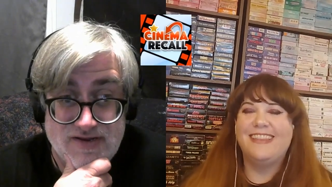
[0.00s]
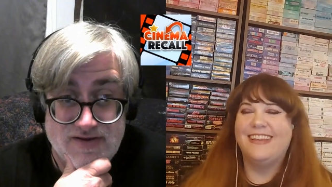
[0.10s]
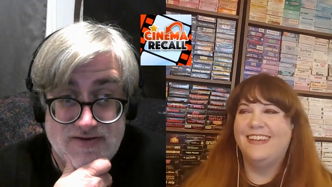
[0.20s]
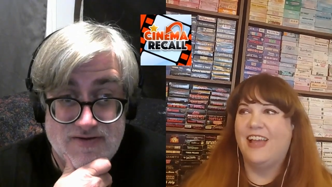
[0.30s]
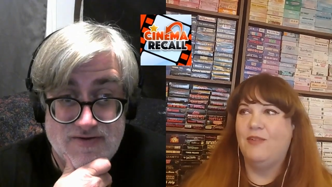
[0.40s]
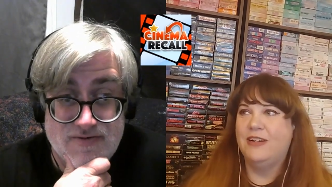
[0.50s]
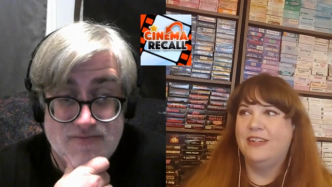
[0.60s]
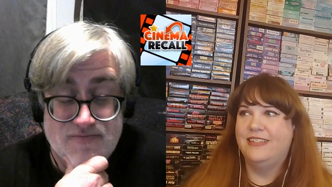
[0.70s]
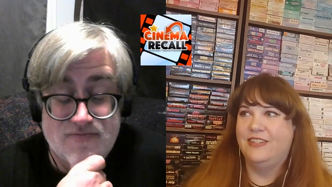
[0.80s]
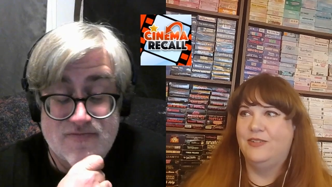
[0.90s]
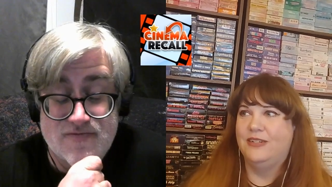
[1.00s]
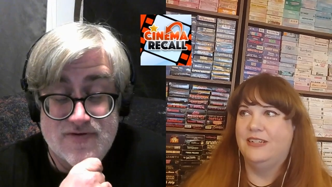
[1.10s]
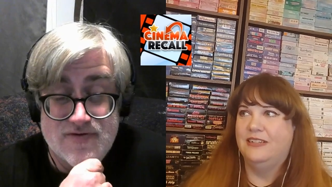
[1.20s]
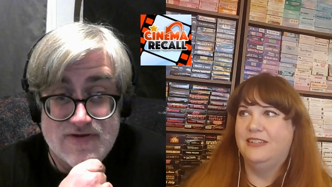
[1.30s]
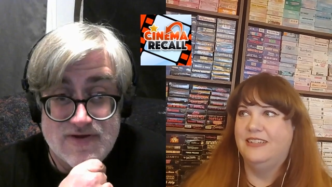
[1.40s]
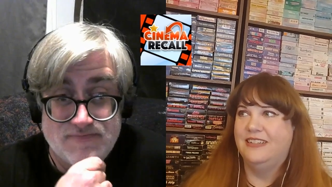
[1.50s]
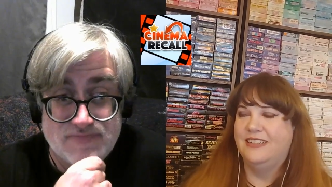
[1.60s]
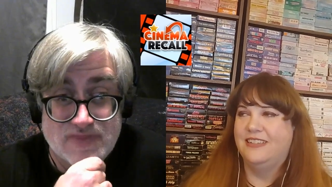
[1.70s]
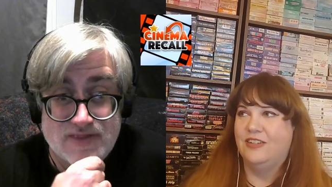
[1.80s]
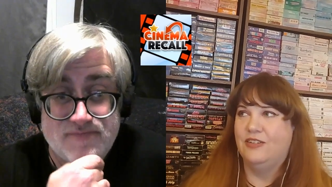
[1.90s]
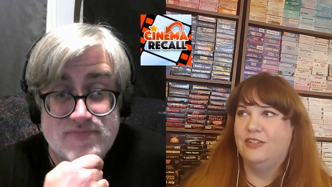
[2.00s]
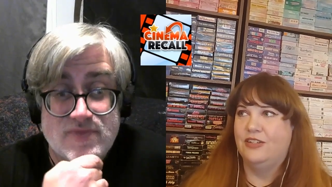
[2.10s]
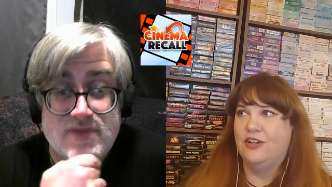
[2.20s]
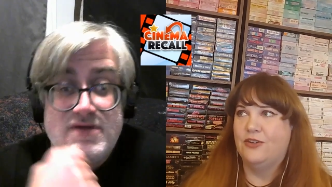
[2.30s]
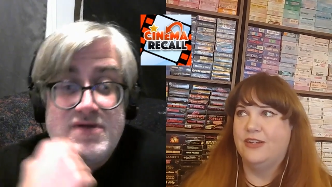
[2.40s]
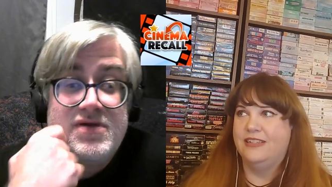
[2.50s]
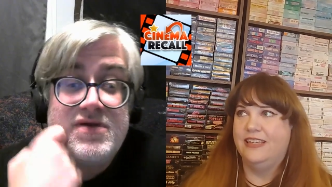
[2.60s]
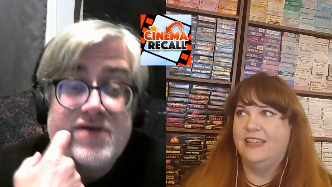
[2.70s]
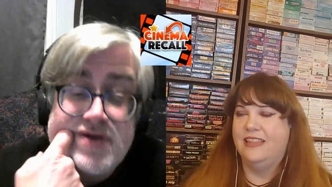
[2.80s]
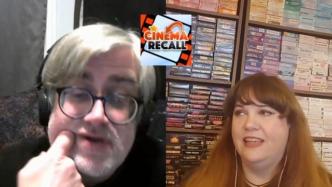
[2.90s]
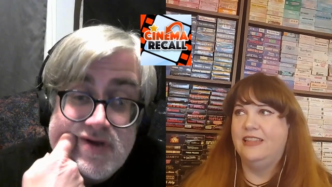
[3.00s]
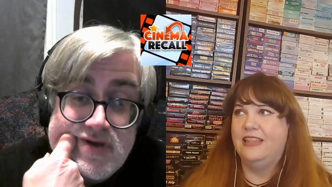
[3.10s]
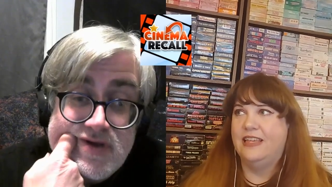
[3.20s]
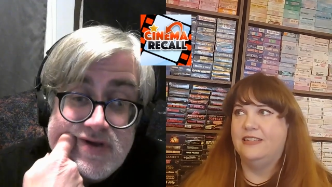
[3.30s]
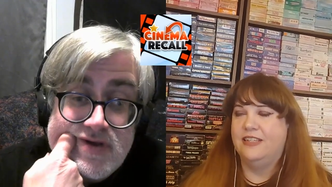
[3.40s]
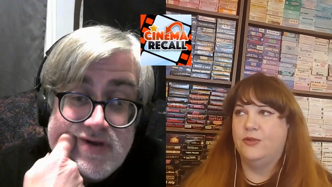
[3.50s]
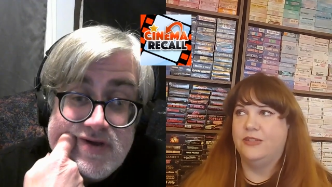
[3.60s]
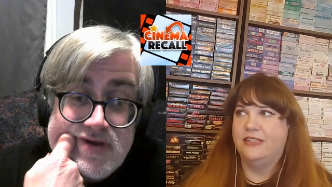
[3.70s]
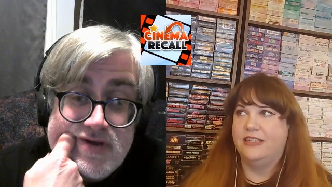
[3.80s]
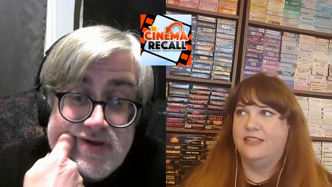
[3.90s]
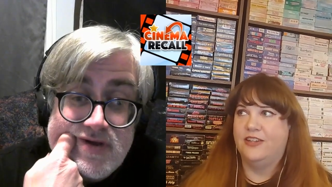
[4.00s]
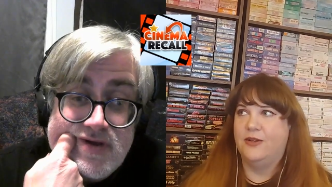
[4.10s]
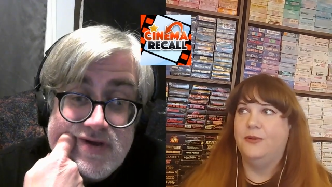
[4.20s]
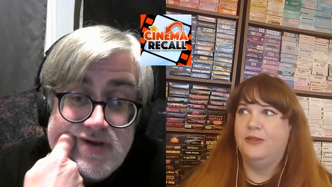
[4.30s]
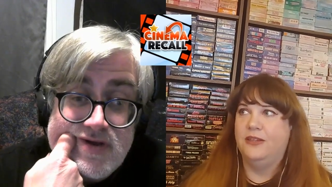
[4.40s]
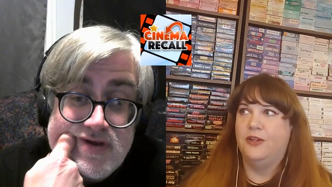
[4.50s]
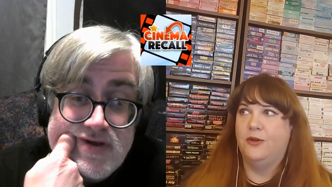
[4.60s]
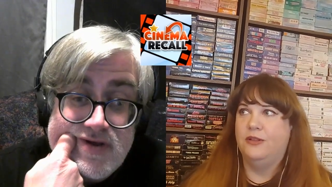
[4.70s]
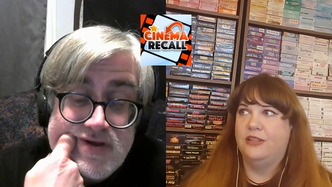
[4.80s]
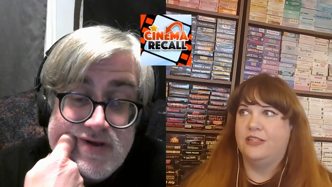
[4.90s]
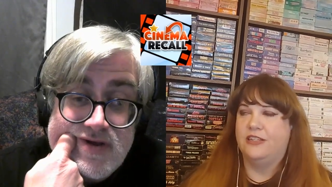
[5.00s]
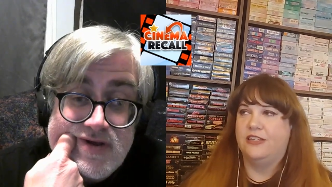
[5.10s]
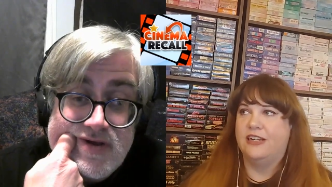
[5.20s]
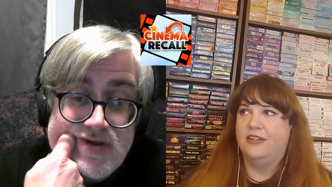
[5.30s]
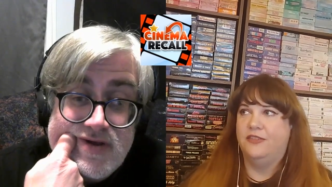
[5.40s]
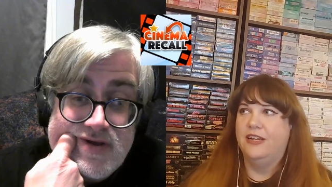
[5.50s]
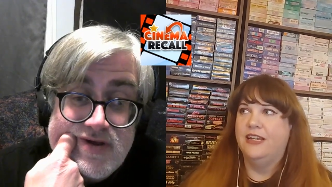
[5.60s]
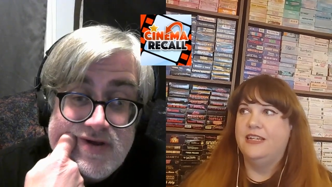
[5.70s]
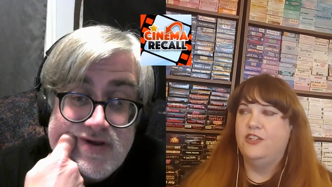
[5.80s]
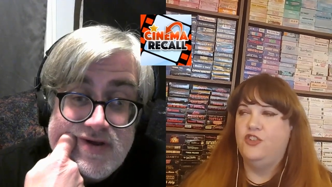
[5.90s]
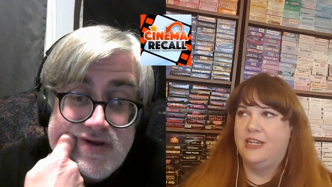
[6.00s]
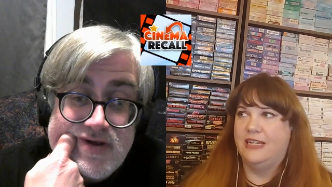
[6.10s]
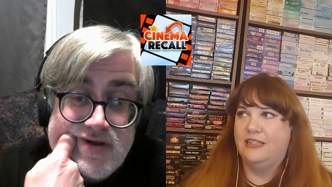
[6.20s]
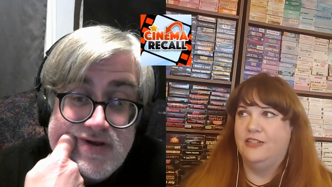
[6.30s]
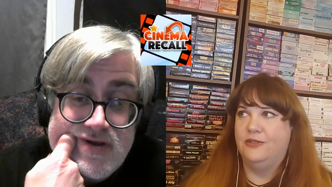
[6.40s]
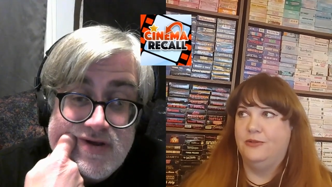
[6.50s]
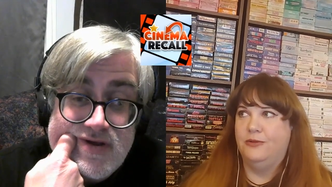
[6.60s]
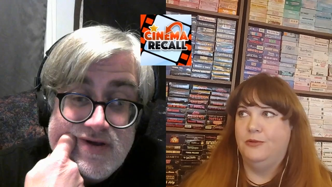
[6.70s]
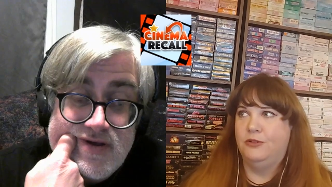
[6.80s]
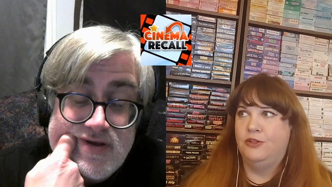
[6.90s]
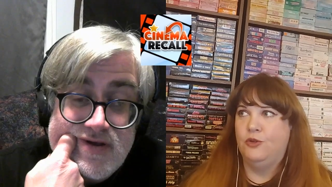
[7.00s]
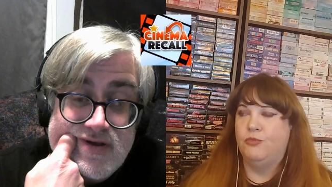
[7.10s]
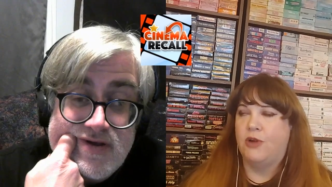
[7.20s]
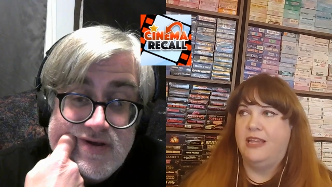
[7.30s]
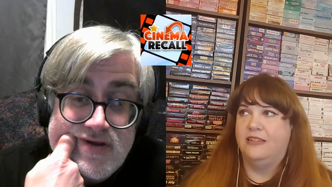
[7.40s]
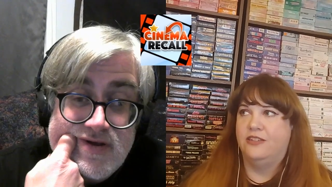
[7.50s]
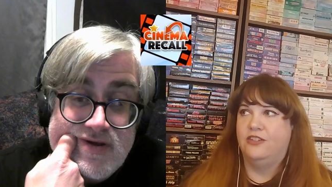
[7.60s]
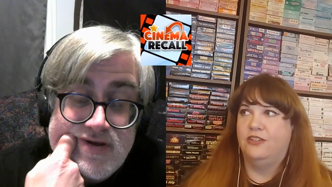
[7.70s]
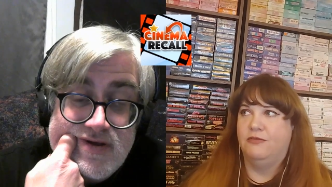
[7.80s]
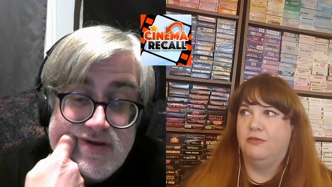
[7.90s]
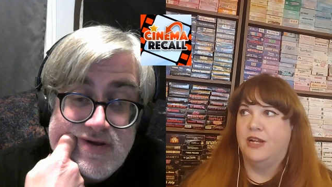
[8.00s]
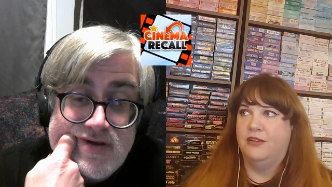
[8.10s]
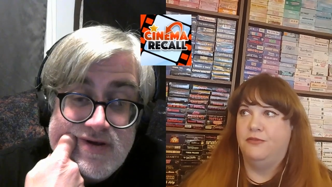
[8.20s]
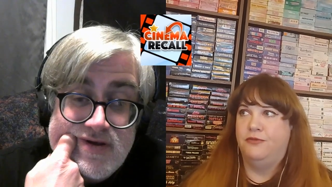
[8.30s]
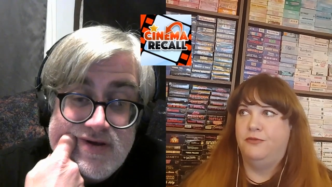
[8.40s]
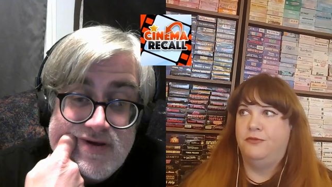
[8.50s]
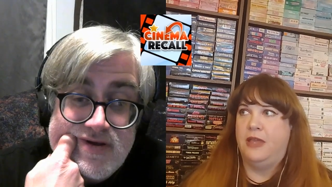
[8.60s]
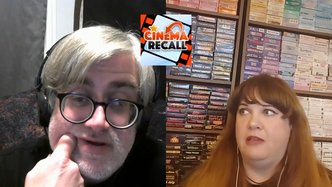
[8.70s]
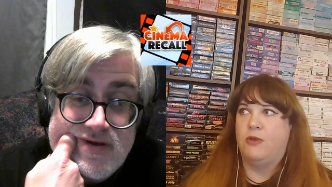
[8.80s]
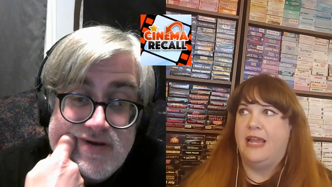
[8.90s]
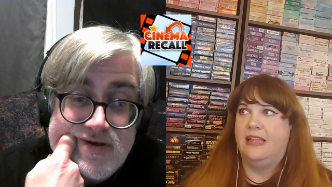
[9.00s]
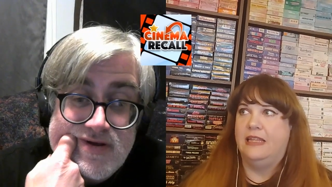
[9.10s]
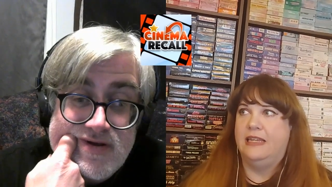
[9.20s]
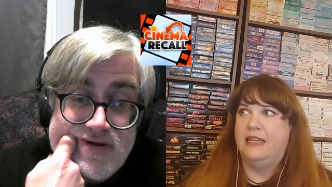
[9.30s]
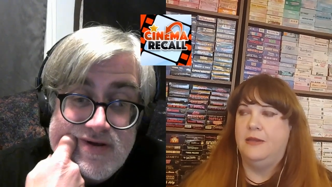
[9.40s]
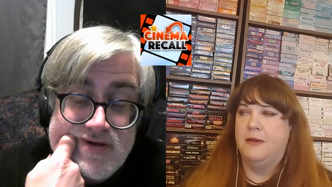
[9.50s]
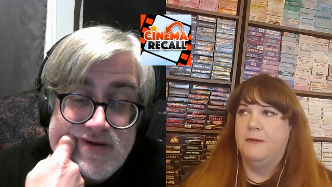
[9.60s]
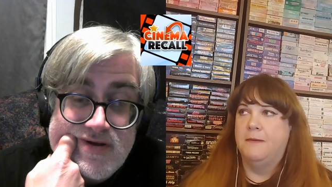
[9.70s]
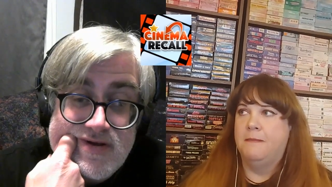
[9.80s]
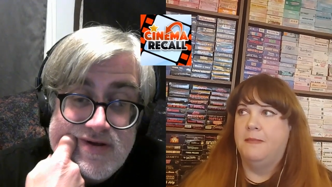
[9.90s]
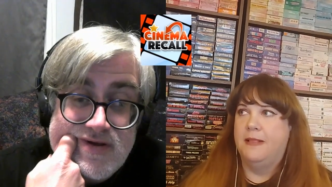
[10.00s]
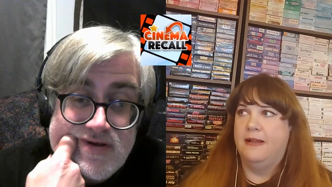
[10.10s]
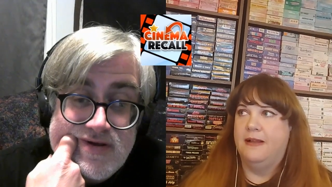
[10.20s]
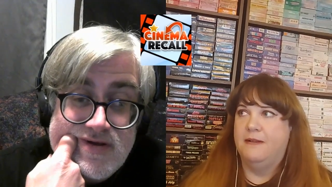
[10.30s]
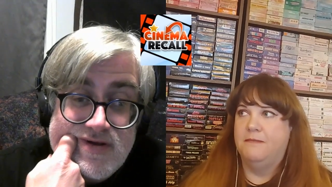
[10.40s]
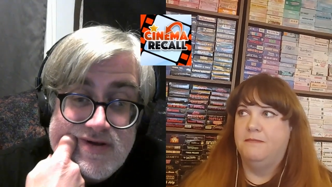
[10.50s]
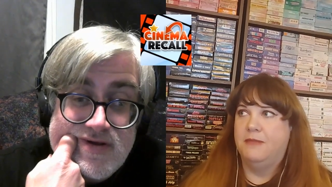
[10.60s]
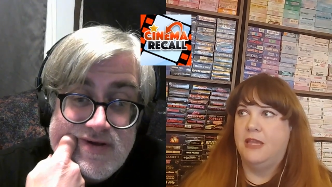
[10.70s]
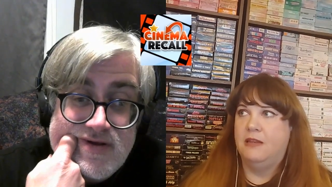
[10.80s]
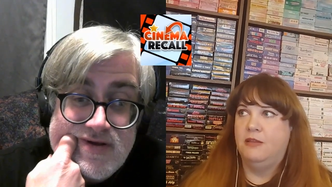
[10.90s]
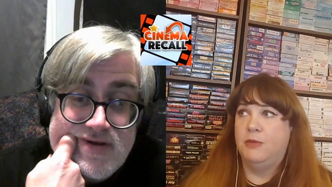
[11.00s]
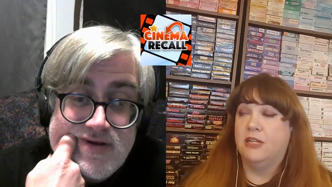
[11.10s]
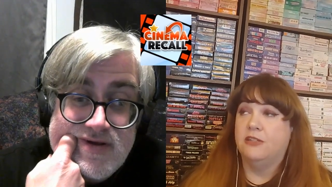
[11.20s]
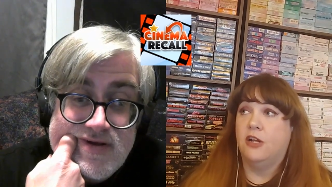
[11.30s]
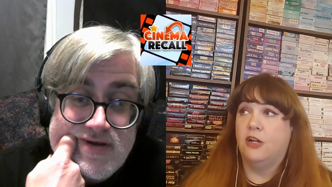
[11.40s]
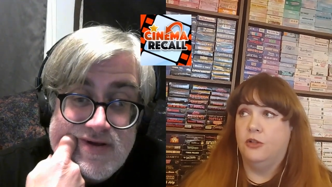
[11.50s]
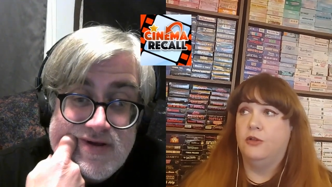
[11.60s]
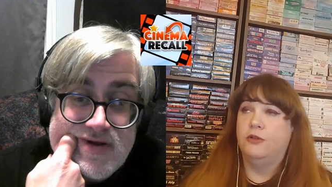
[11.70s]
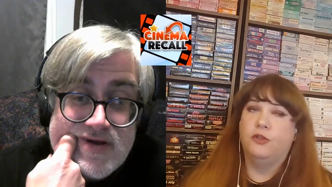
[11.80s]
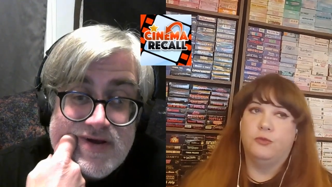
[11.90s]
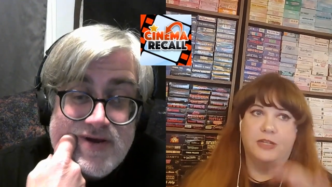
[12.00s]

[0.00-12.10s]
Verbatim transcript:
Speaker 1: yeah, the I wanted to uh, to to go crazy in the in the end sequence, and so you know that's a kind of giallo, too bright, uh, kind of fake reality, um, and because all